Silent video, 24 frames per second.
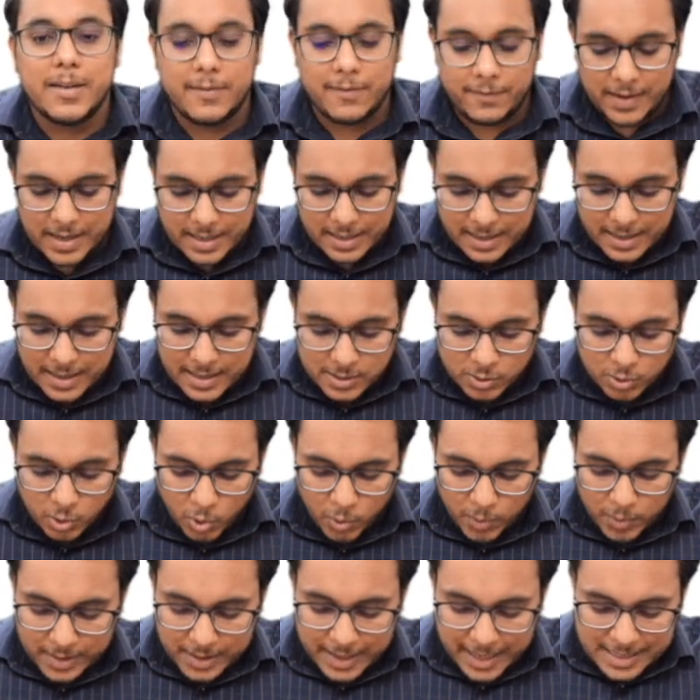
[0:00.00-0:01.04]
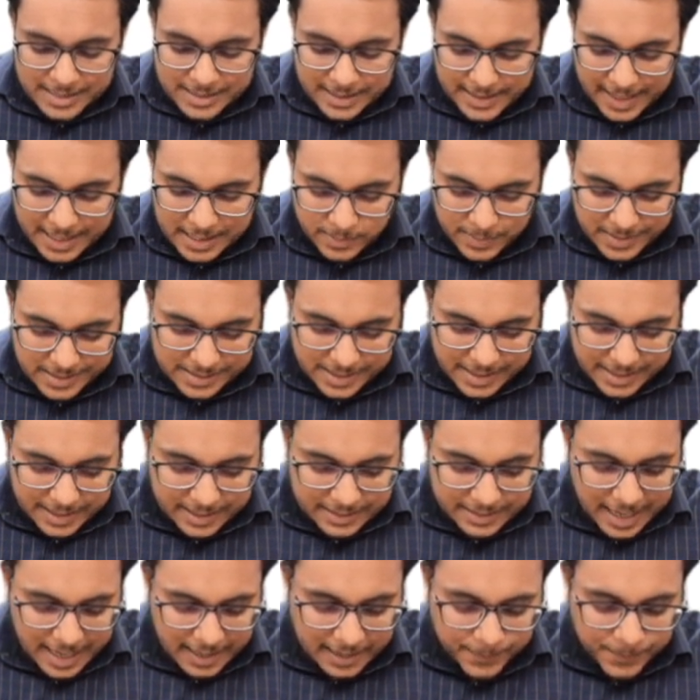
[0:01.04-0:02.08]
Fine. So, guys, it has been said
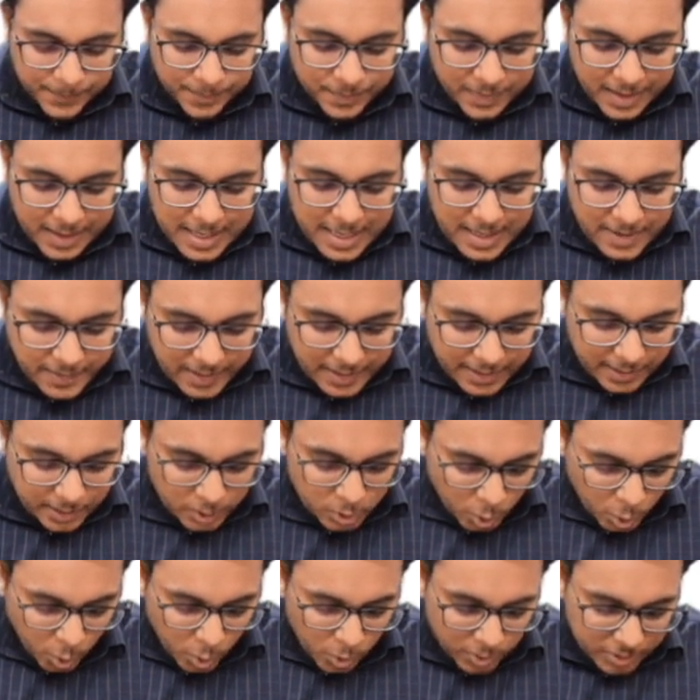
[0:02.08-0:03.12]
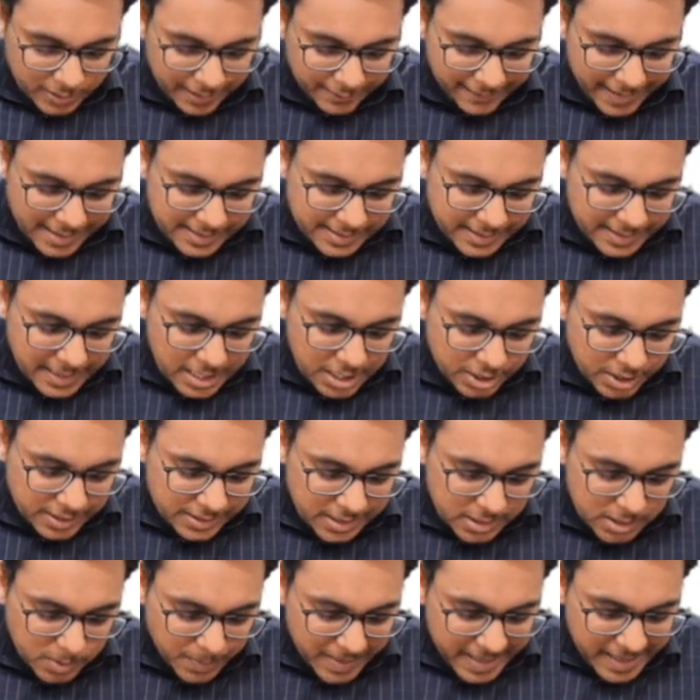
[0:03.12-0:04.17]
that even though the vaccination
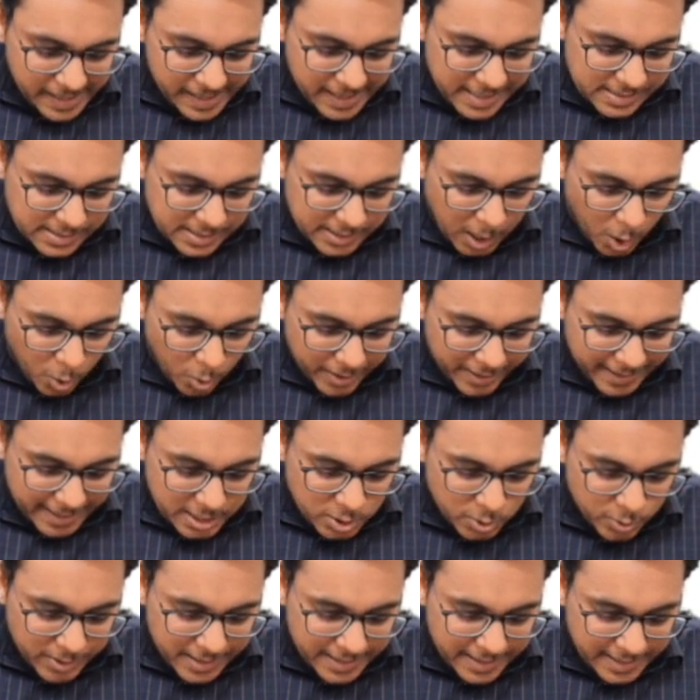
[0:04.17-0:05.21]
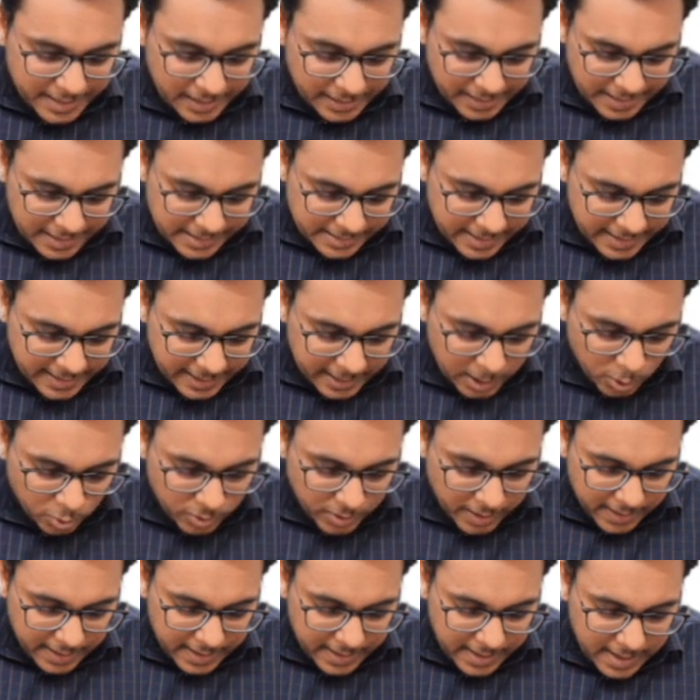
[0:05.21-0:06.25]
speed is now gradually increasing into
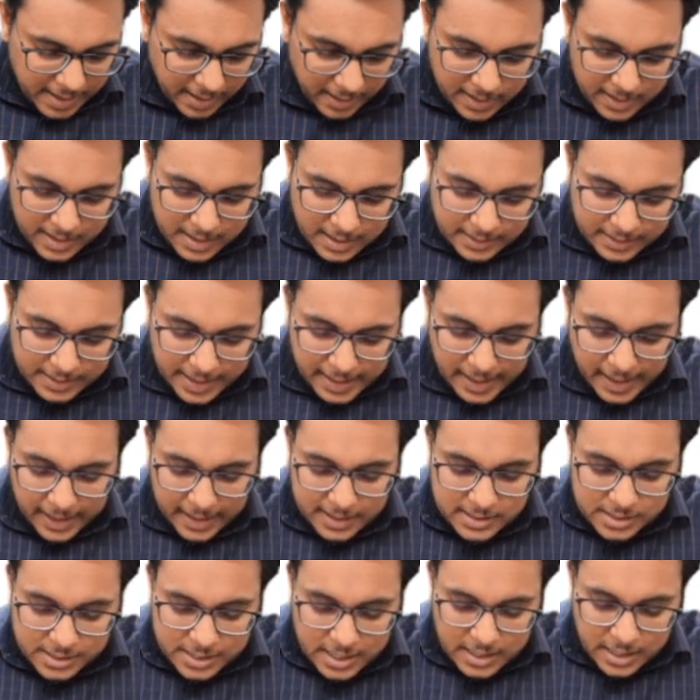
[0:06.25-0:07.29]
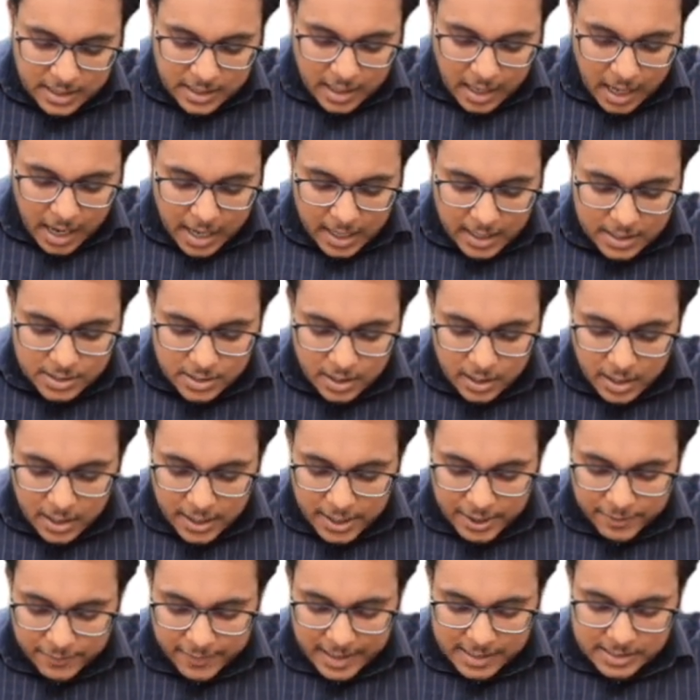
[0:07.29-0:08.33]
the India, there are still large
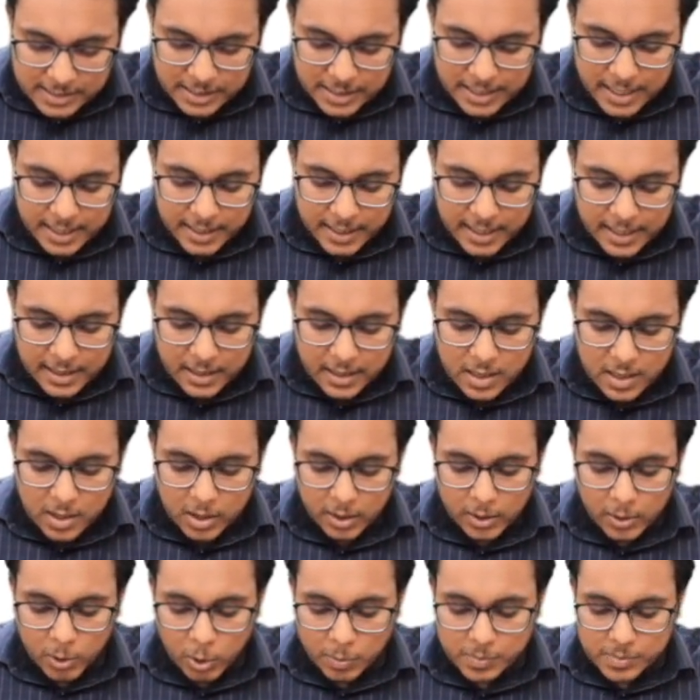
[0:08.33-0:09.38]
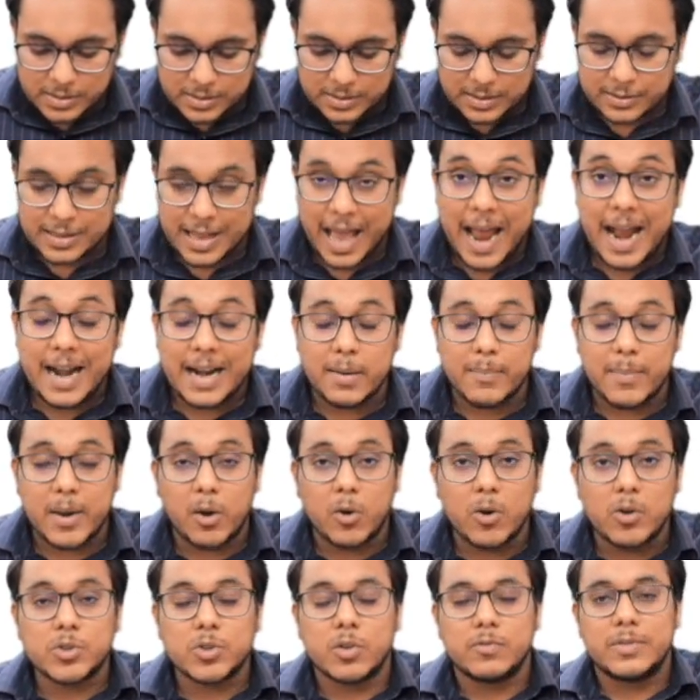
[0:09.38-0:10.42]
unvaccinated groups, and
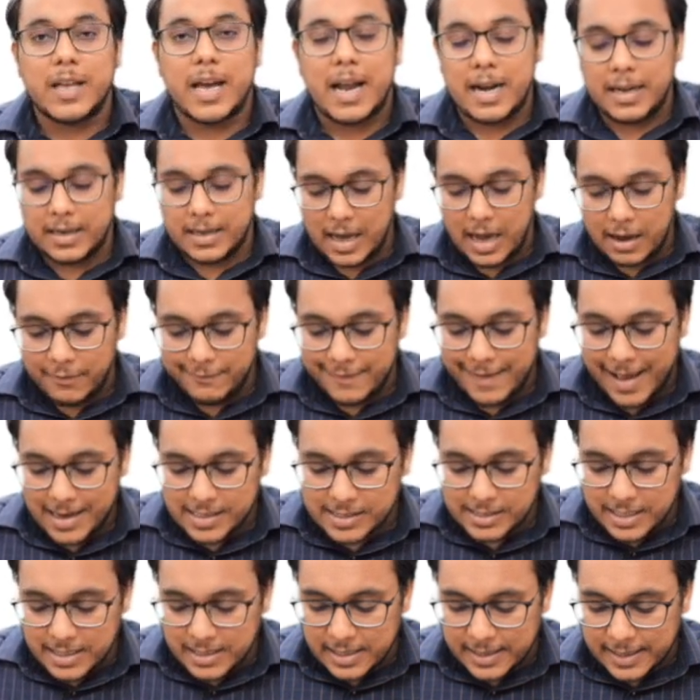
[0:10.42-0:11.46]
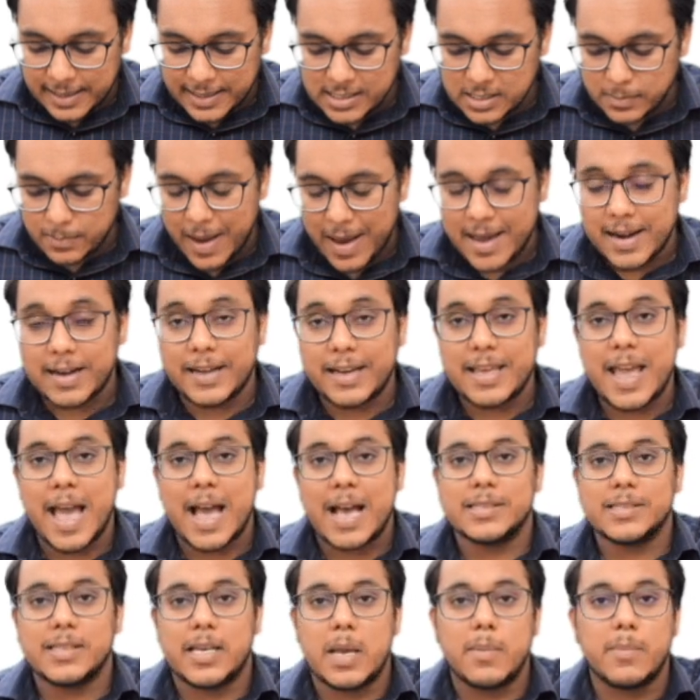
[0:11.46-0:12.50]
because of that, a vaccine disparity
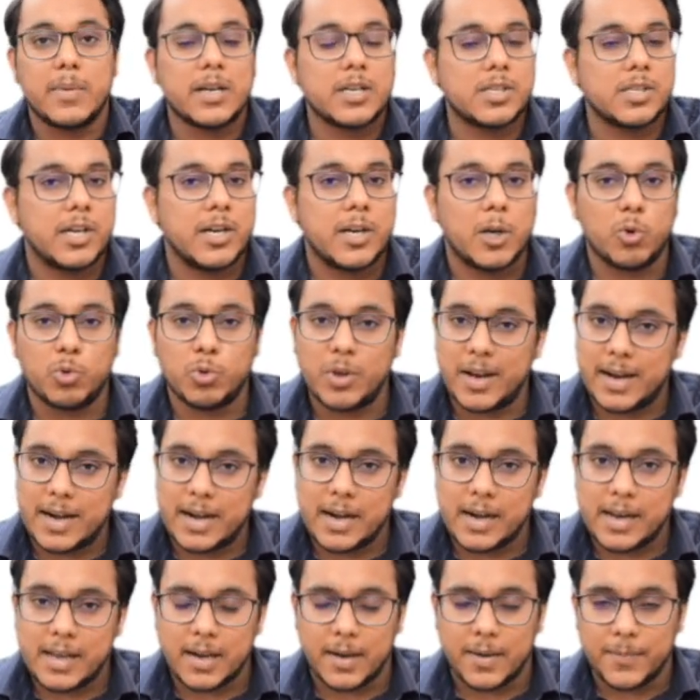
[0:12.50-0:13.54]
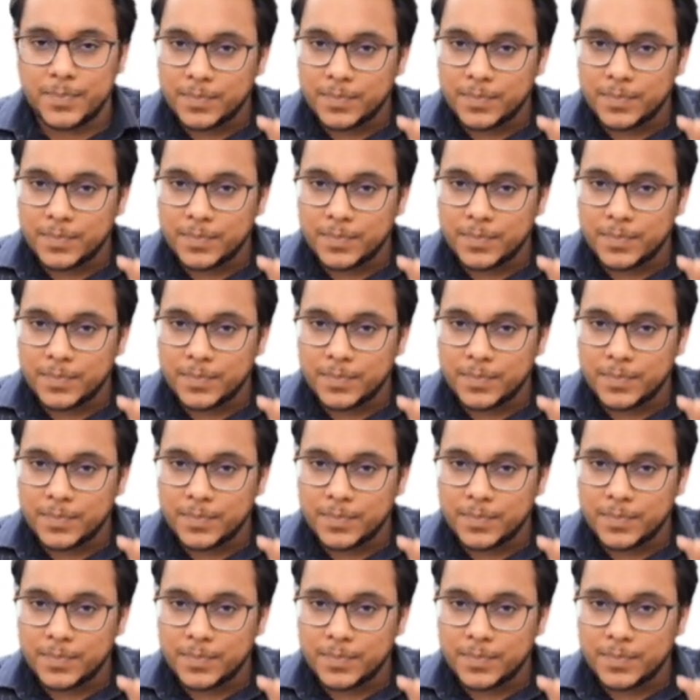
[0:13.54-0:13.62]
has emerged into the India.